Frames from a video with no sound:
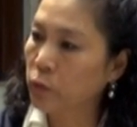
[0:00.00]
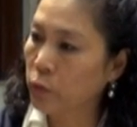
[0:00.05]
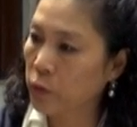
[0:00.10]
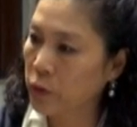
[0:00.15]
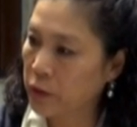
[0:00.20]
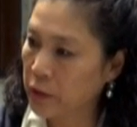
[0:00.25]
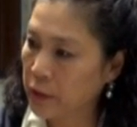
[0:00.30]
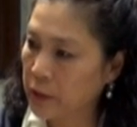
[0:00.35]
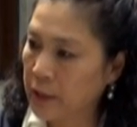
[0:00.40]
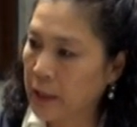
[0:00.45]

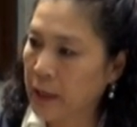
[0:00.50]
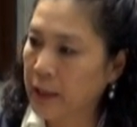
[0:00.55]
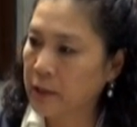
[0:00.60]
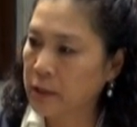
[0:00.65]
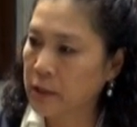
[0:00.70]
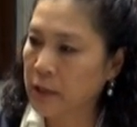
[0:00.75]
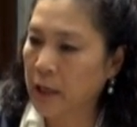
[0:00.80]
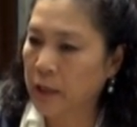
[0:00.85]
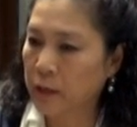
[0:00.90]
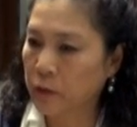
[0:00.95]
Within
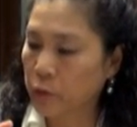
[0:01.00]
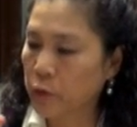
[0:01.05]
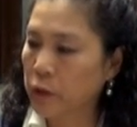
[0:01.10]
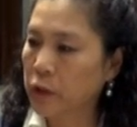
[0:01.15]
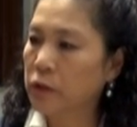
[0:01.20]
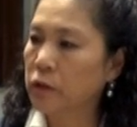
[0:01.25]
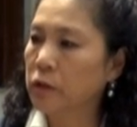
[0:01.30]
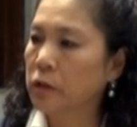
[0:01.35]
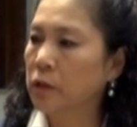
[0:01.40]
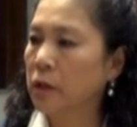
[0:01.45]
that
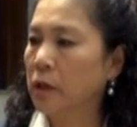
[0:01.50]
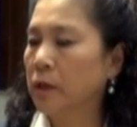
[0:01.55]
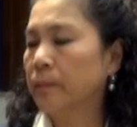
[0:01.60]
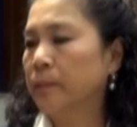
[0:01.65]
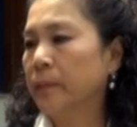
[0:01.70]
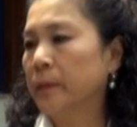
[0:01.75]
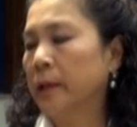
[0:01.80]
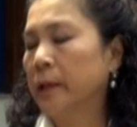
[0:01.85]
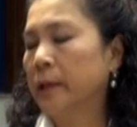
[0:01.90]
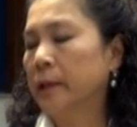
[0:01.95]
agreed
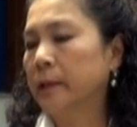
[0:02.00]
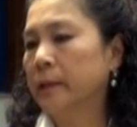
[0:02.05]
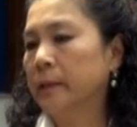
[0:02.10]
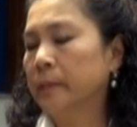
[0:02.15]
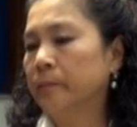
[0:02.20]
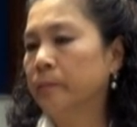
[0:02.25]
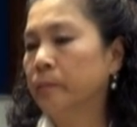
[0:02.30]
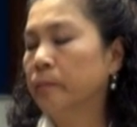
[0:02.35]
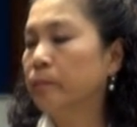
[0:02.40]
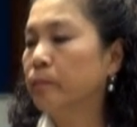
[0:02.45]

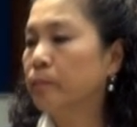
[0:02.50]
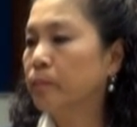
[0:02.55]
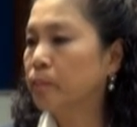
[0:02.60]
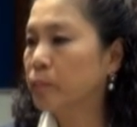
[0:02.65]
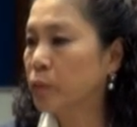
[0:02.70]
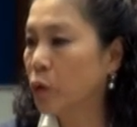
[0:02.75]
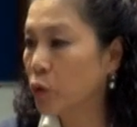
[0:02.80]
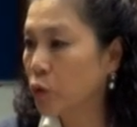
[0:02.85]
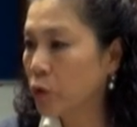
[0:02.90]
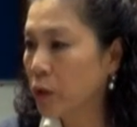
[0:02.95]

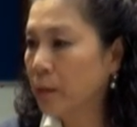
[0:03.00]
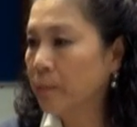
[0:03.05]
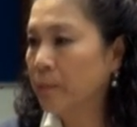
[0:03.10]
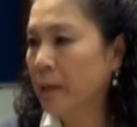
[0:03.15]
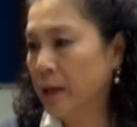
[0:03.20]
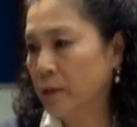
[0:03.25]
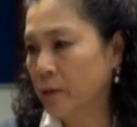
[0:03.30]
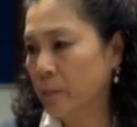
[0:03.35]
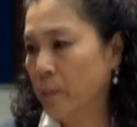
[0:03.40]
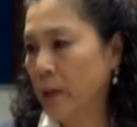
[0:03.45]
program
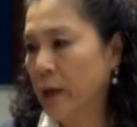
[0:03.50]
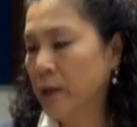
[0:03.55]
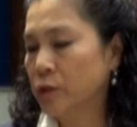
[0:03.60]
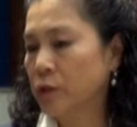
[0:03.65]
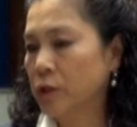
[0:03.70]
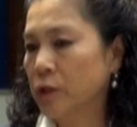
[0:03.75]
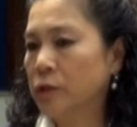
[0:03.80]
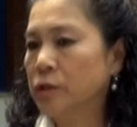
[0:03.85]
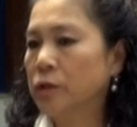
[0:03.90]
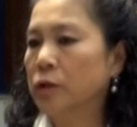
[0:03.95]
and
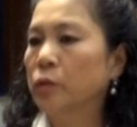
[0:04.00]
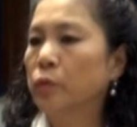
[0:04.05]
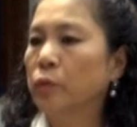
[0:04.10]
budget,